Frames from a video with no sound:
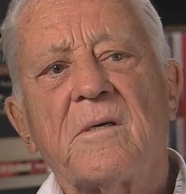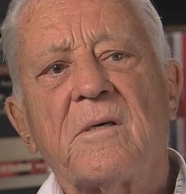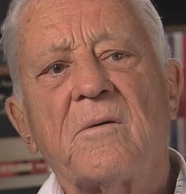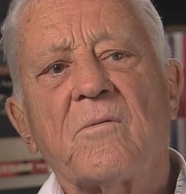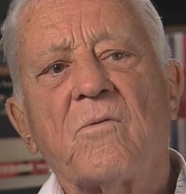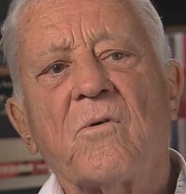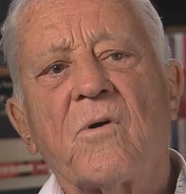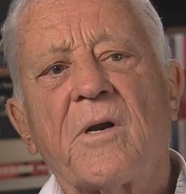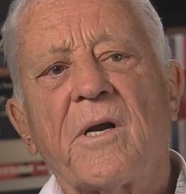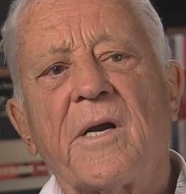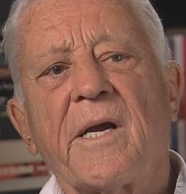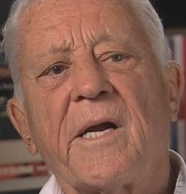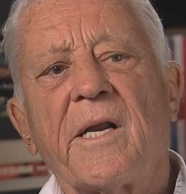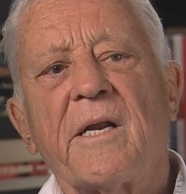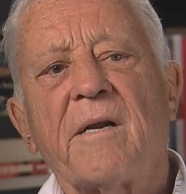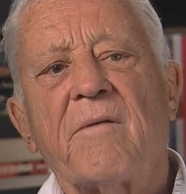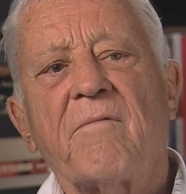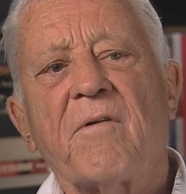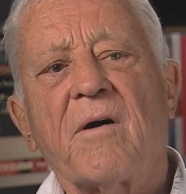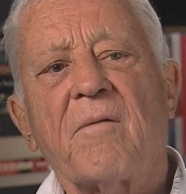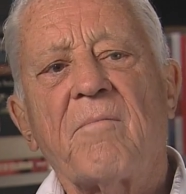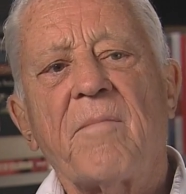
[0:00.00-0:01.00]
Watergate
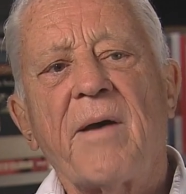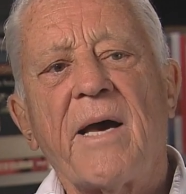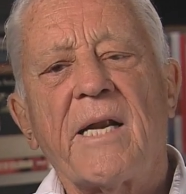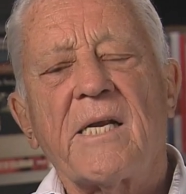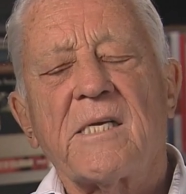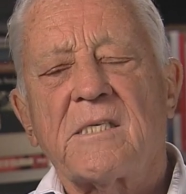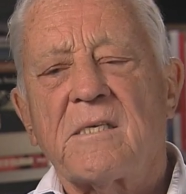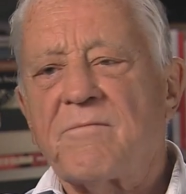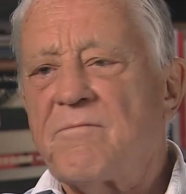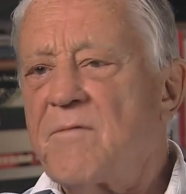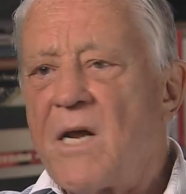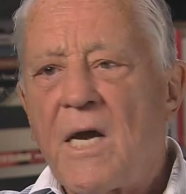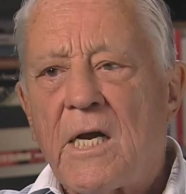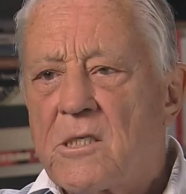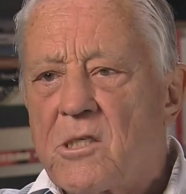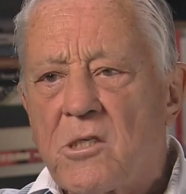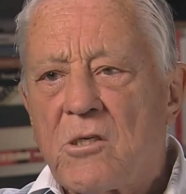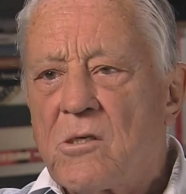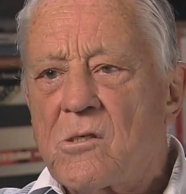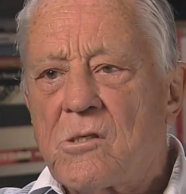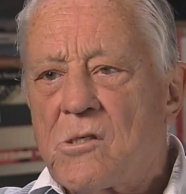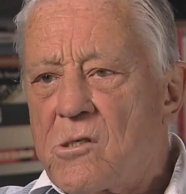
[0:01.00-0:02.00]
involved matters of
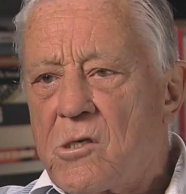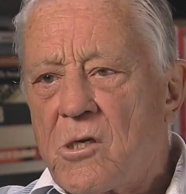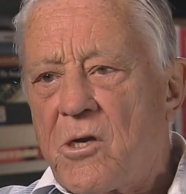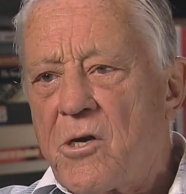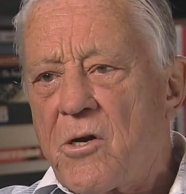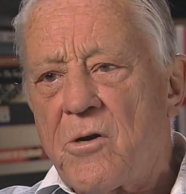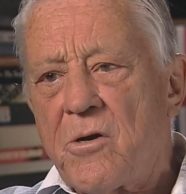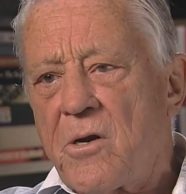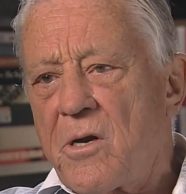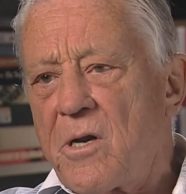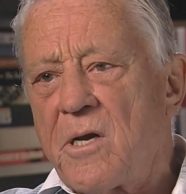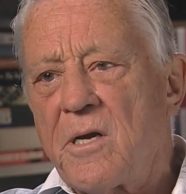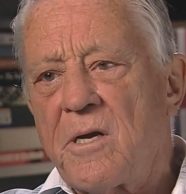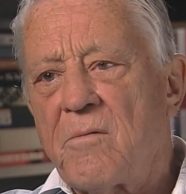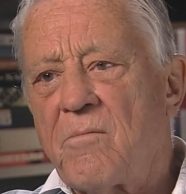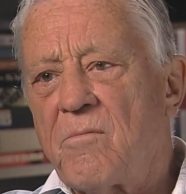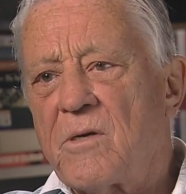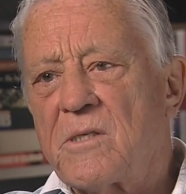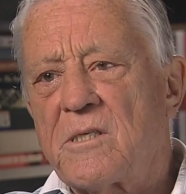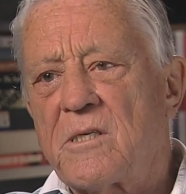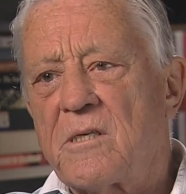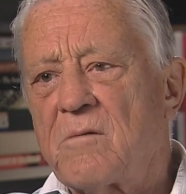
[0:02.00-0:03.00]
national security,
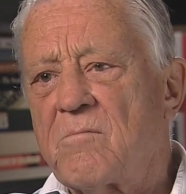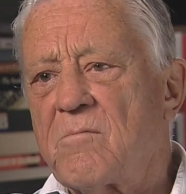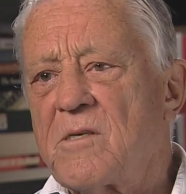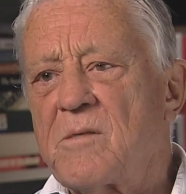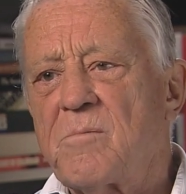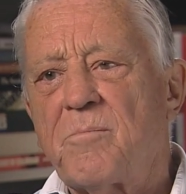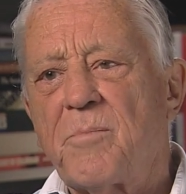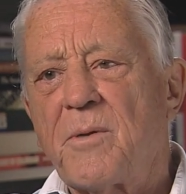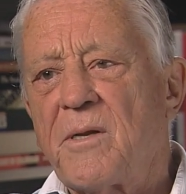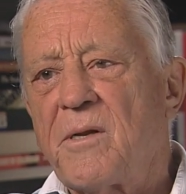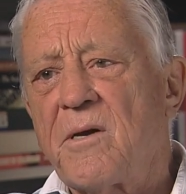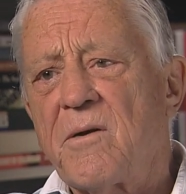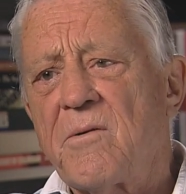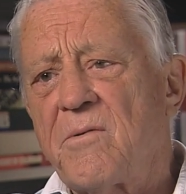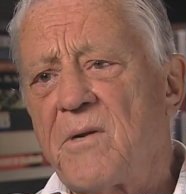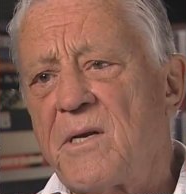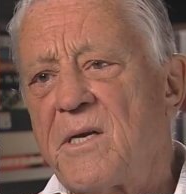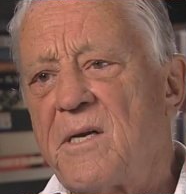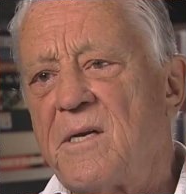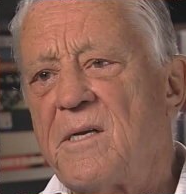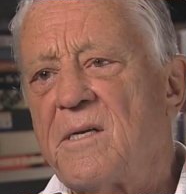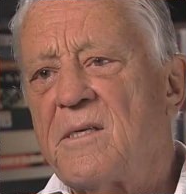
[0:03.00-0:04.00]
which it was
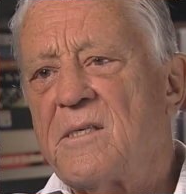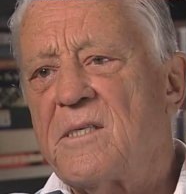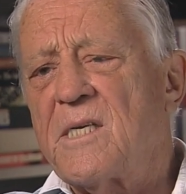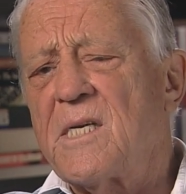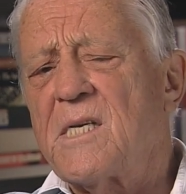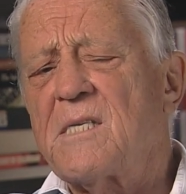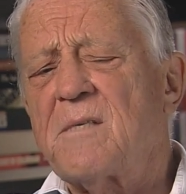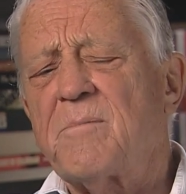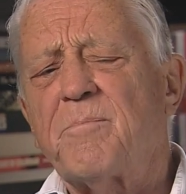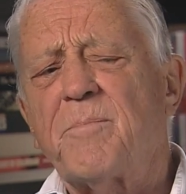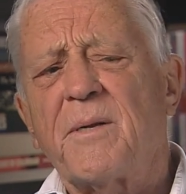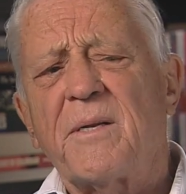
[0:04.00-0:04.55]
baloney, just